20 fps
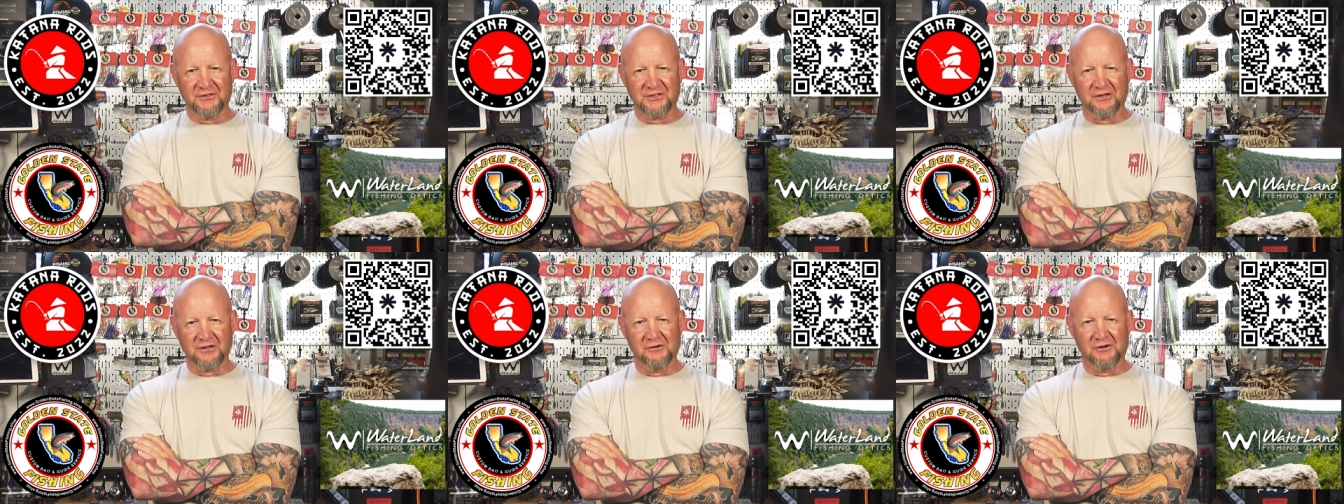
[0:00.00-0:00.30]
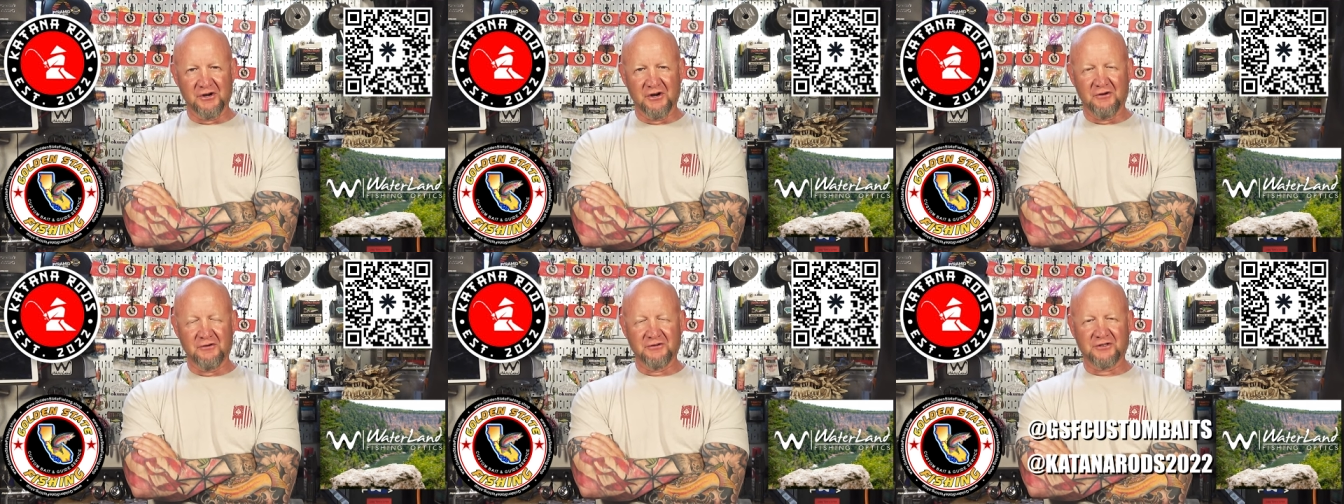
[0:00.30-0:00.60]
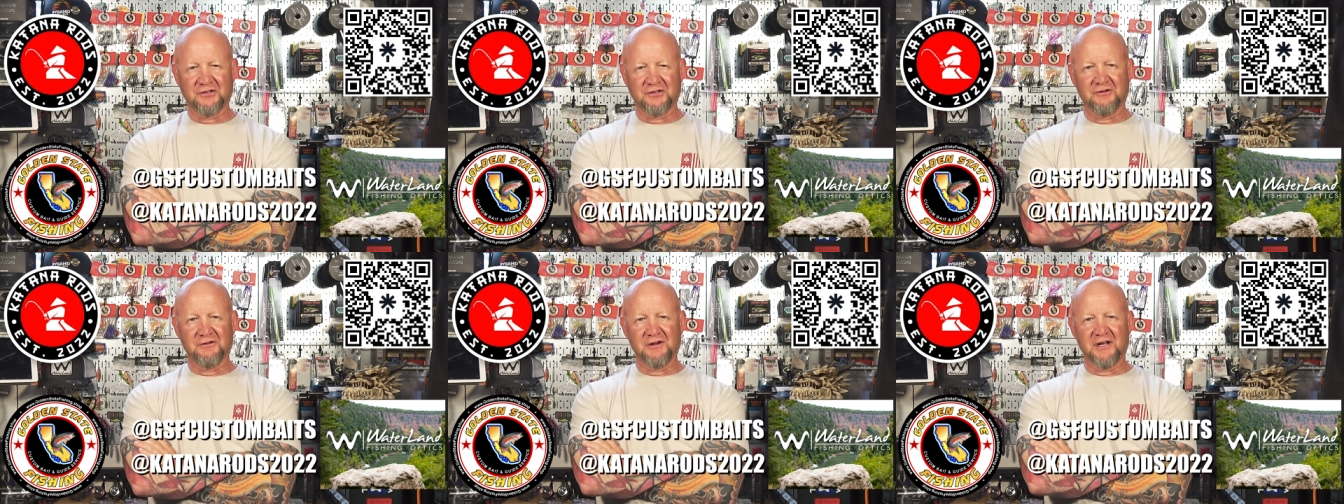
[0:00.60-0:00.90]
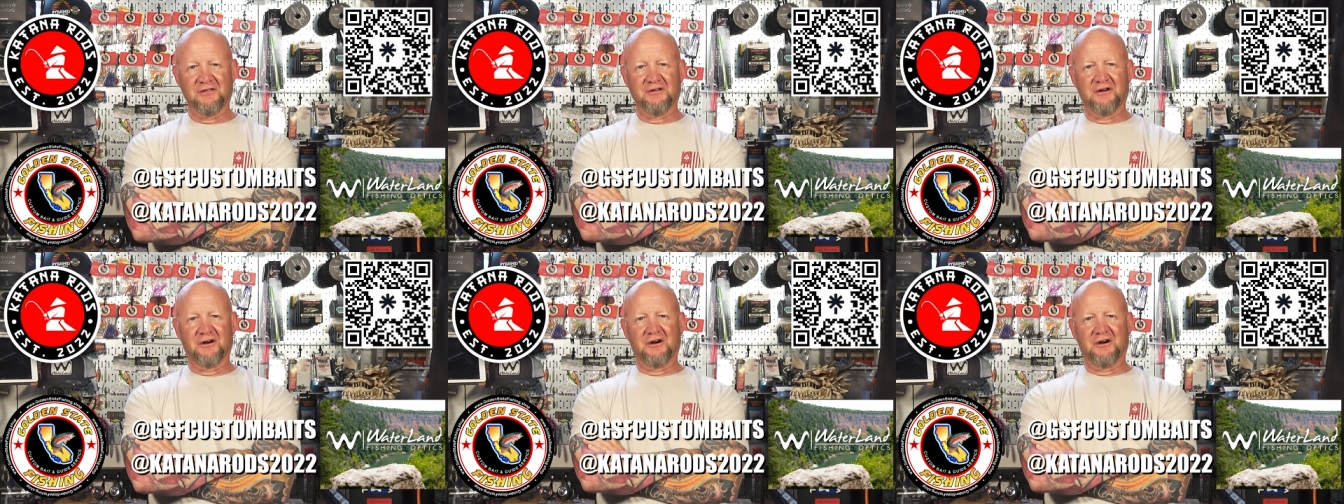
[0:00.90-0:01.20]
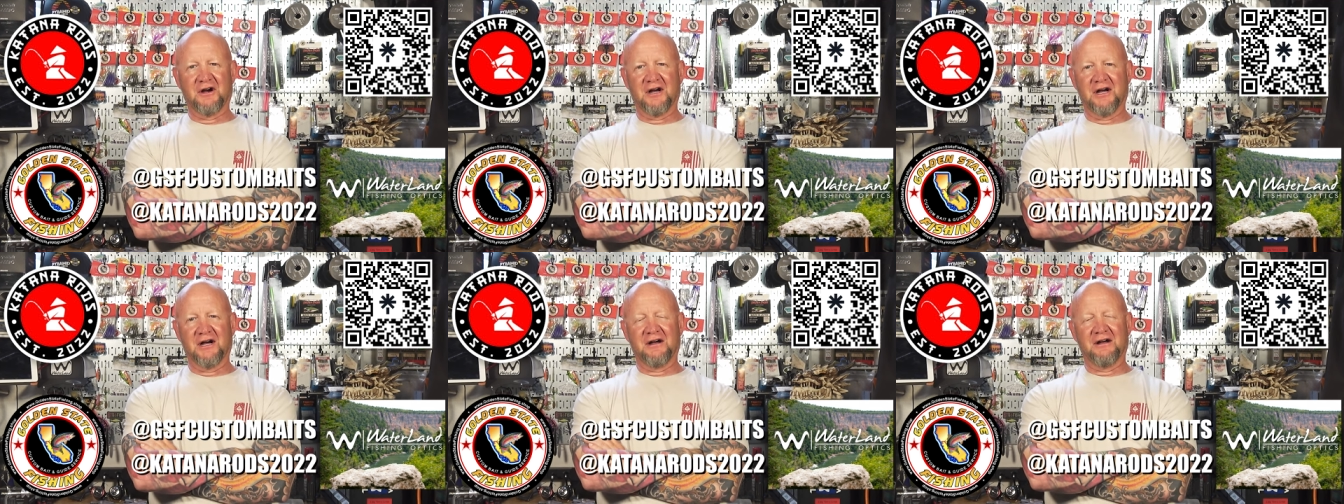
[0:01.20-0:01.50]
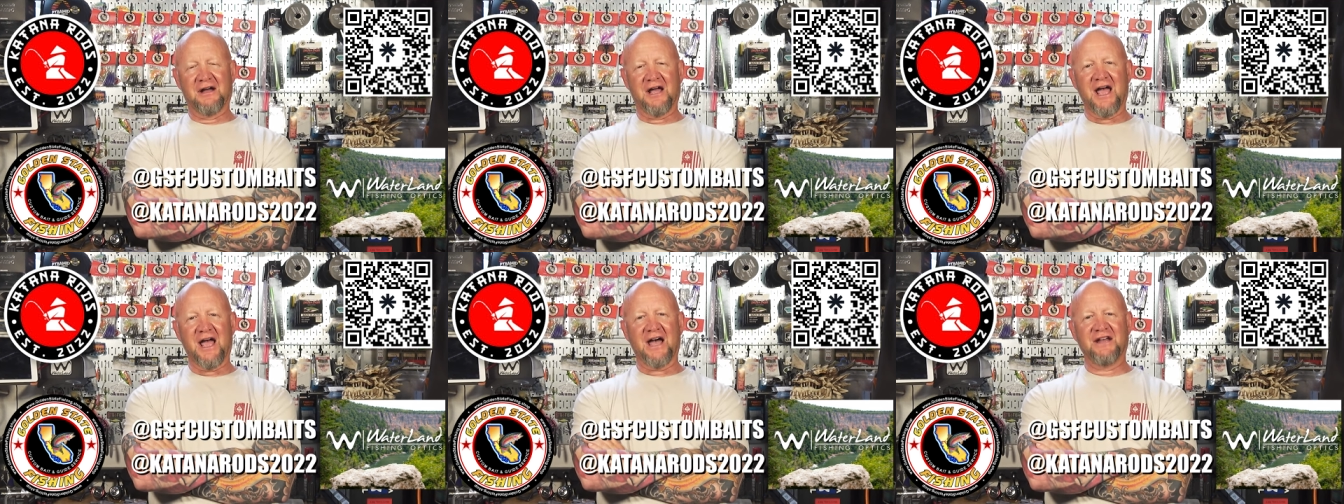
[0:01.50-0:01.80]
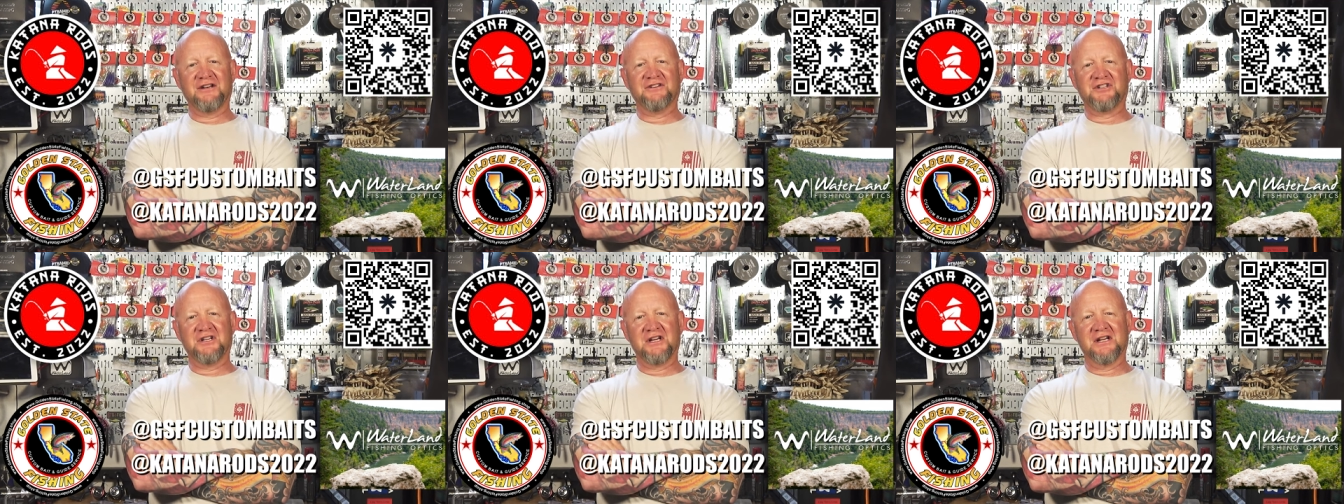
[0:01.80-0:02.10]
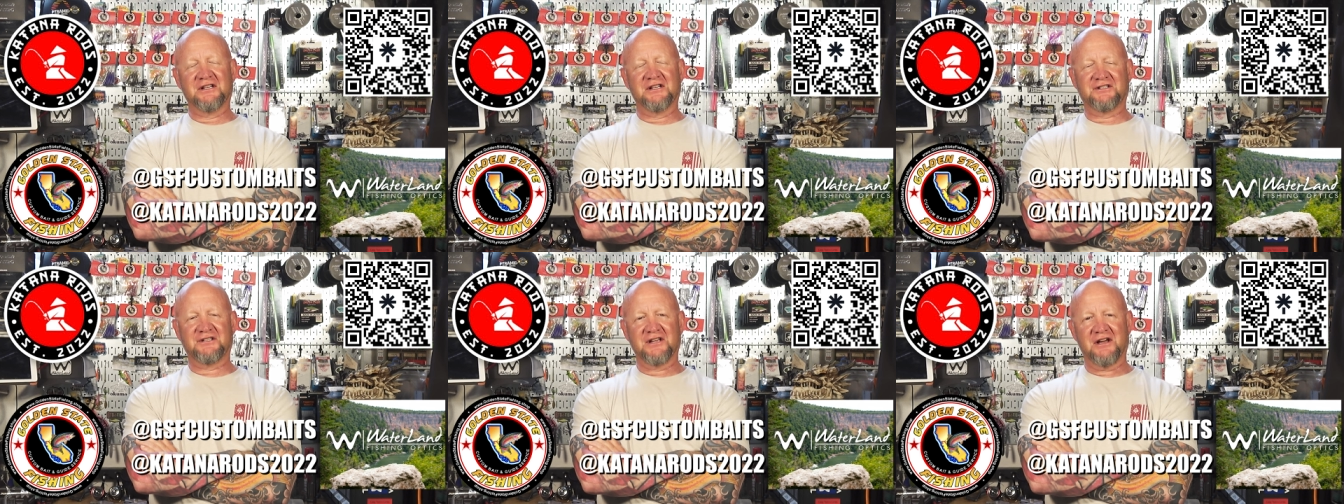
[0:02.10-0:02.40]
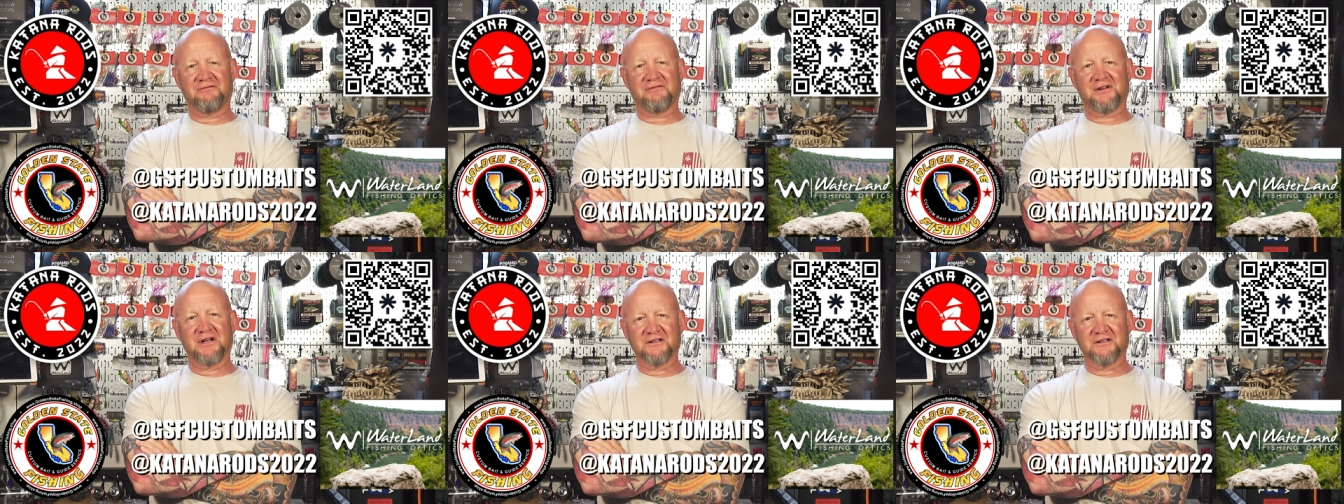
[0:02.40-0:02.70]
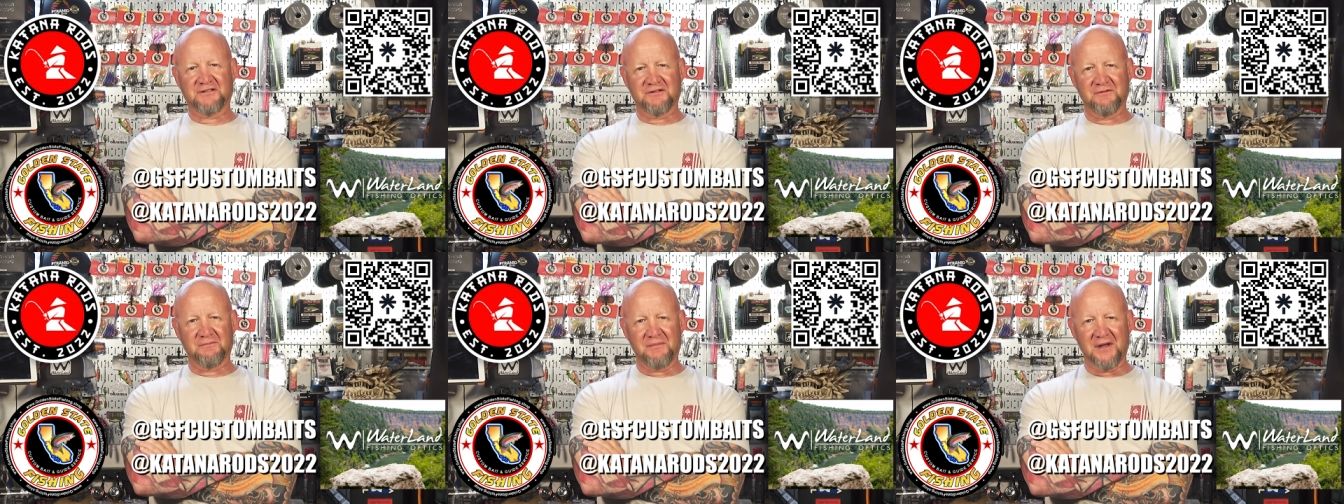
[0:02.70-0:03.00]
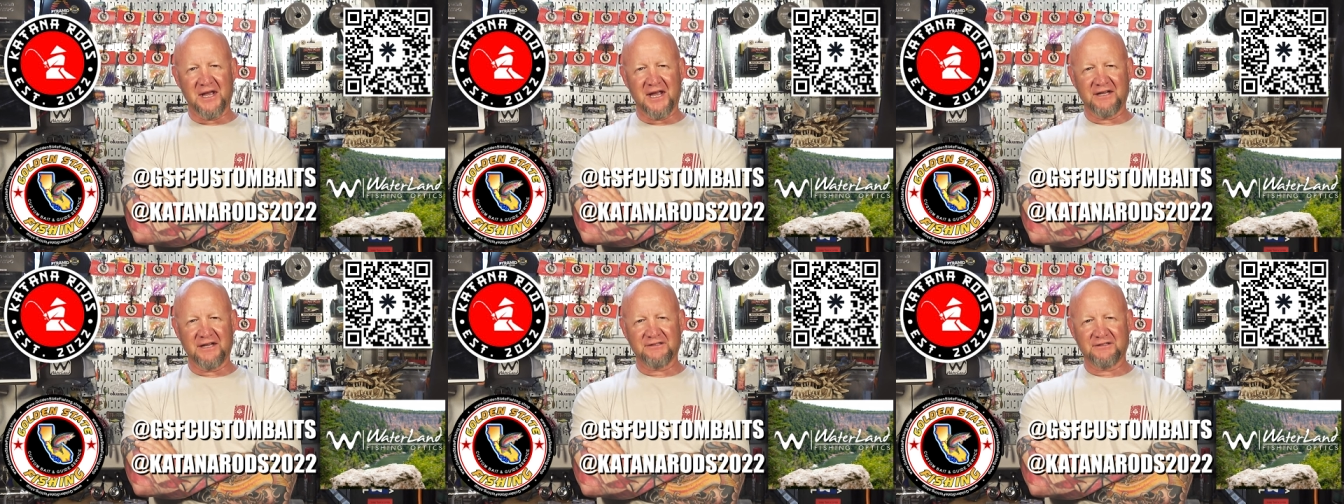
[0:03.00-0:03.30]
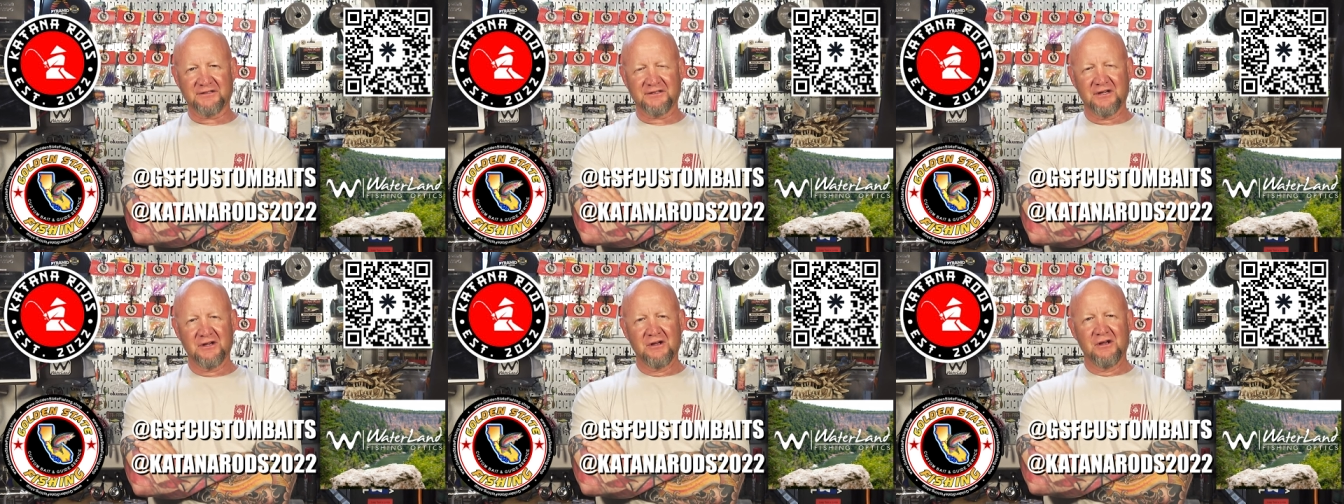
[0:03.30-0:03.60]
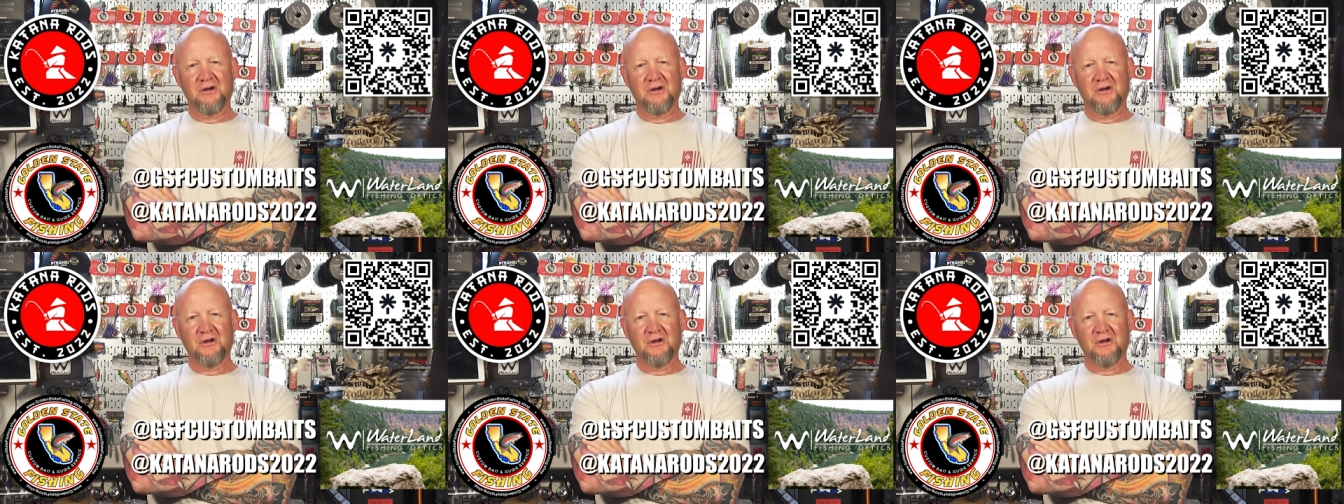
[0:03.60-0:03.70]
So go to either at GSF Custom Baits